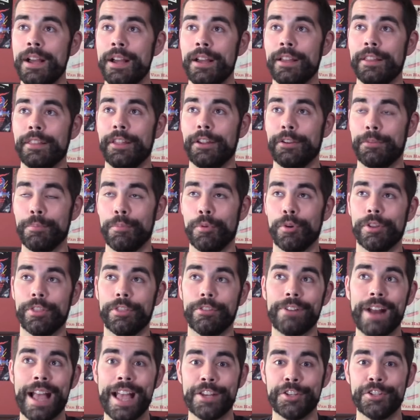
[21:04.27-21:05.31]
their more
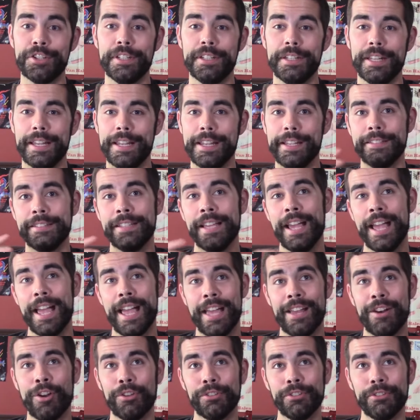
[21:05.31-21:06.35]
thrashy days,
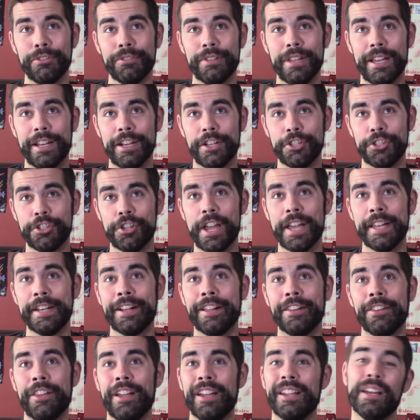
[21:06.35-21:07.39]
and also kind of shining
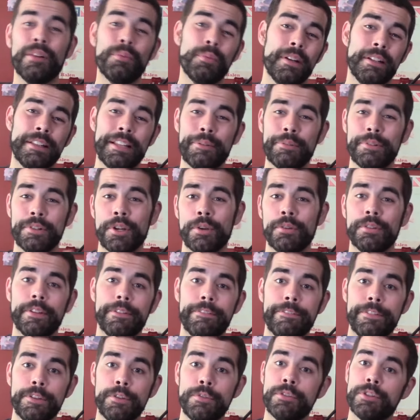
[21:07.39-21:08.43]
a light on where they would go in the
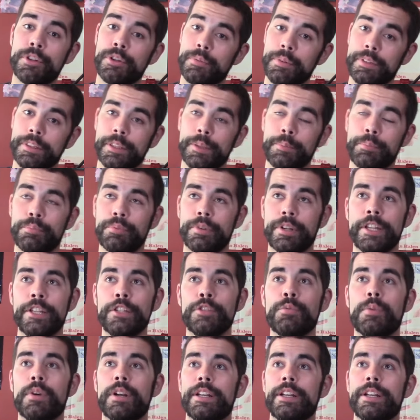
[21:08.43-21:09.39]
future with the bridge,